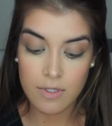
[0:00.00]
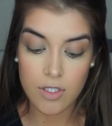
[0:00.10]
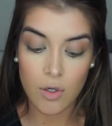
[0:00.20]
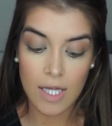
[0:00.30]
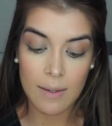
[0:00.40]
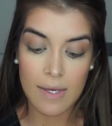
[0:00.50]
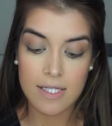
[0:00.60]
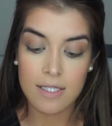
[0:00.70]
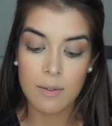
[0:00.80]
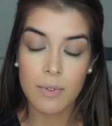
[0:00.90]
So like
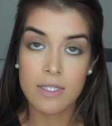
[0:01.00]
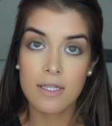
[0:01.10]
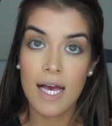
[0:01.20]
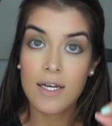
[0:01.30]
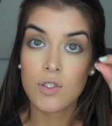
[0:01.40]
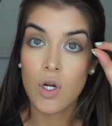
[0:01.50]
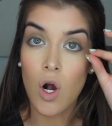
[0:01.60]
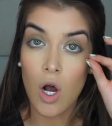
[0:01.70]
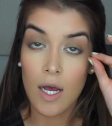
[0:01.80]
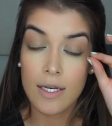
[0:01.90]
basically put the lash
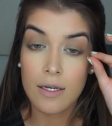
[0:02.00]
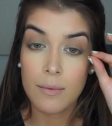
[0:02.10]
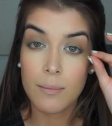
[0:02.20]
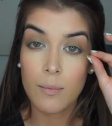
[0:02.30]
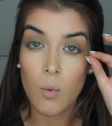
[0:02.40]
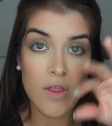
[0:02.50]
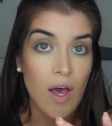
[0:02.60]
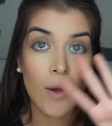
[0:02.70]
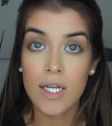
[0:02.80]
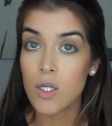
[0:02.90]
on
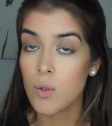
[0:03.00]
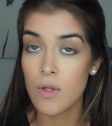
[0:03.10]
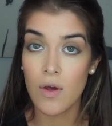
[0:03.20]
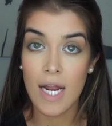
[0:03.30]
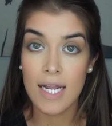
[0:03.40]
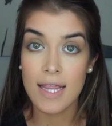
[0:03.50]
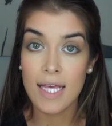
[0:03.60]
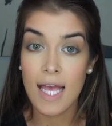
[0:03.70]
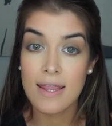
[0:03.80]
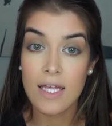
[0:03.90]
without any glue, without
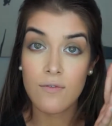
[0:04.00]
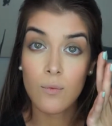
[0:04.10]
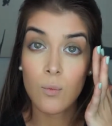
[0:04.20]
anything, and then